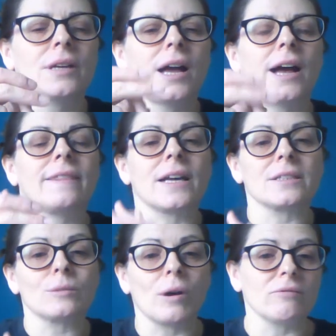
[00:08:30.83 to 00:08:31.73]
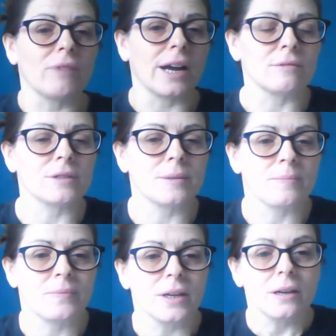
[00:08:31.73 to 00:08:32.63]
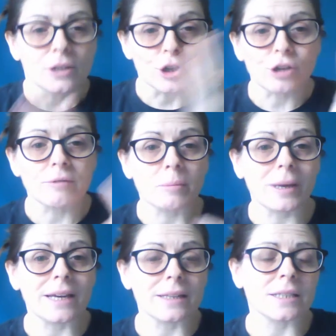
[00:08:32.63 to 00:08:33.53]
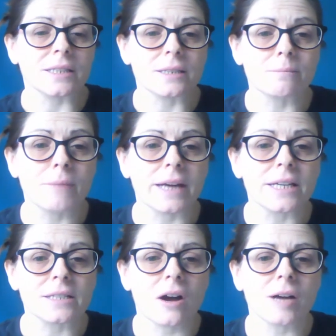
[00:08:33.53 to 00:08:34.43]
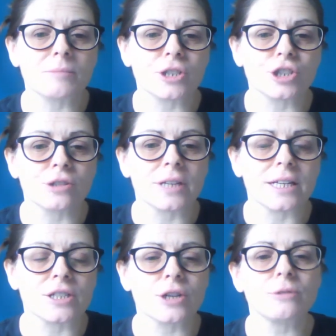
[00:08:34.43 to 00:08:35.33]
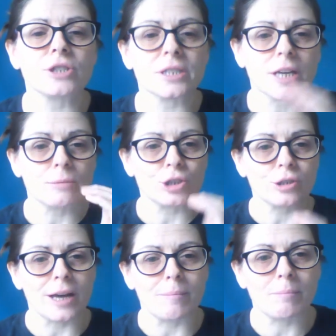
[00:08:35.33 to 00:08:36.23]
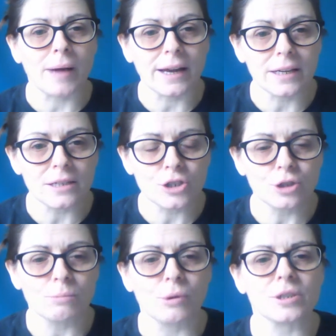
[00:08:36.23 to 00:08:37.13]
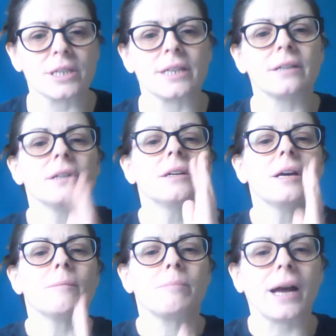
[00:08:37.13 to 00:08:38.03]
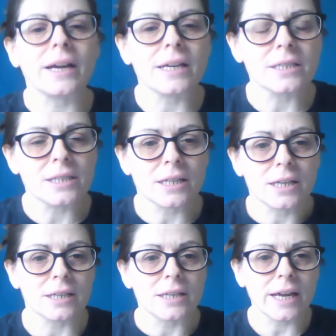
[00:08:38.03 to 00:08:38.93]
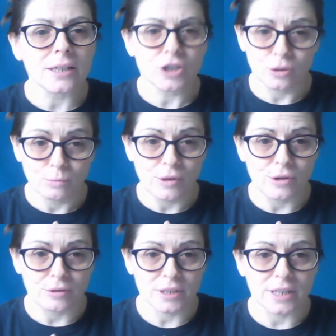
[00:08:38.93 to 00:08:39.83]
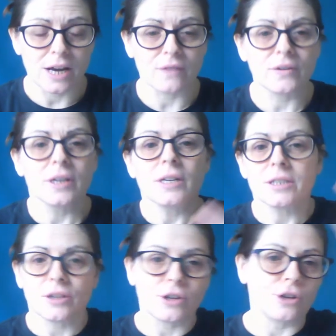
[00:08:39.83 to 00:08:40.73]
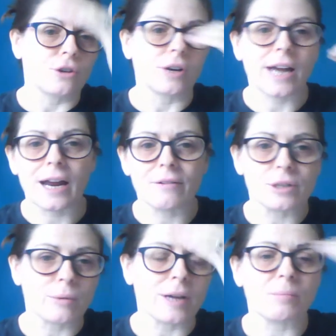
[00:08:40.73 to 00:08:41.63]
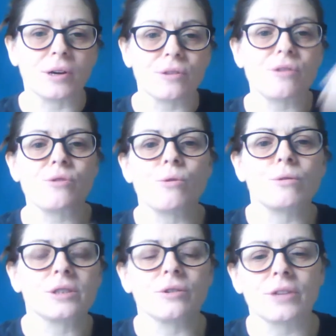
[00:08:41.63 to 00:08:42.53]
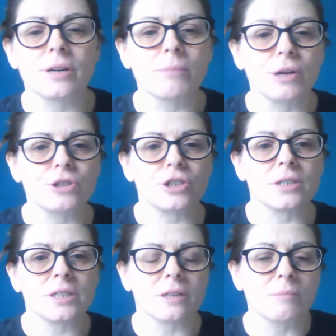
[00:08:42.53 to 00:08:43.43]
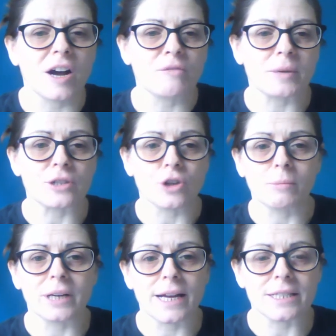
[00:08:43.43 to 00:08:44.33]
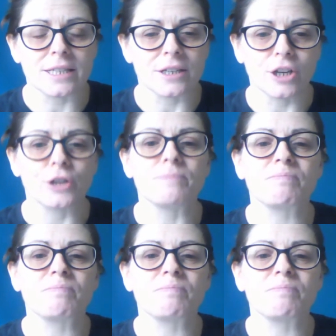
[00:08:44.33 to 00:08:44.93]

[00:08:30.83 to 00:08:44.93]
And that's one round. You can repeat this as many times as you need to. Just helps you get back into your body, back into connection with yourself, so that you're not carried away by the thoughts or the emotions that might have been dominating you